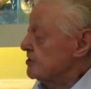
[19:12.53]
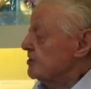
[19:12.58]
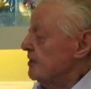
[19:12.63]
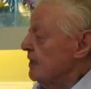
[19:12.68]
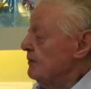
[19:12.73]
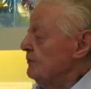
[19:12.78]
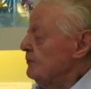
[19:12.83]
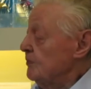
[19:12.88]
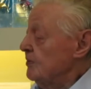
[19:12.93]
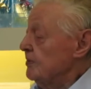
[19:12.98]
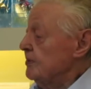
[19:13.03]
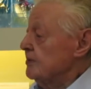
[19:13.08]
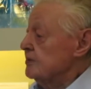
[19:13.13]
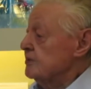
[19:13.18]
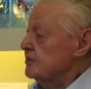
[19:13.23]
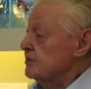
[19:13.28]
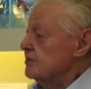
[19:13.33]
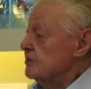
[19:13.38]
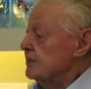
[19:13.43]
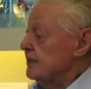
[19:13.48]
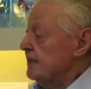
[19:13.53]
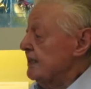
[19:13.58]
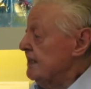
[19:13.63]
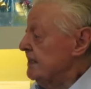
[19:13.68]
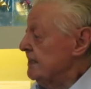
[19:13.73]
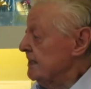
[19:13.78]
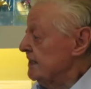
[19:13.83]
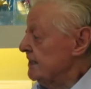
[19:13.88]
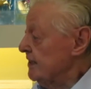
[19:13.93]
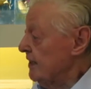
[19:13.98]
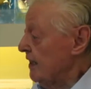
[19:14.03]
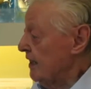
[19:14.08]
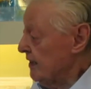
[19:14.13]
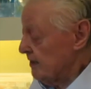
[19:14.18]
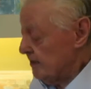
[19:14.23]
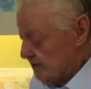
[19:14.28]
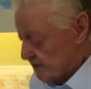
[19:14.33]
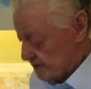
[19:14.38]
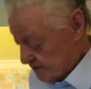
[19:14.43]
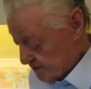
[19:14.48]
slumbers in the
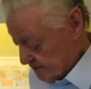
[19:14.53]
night.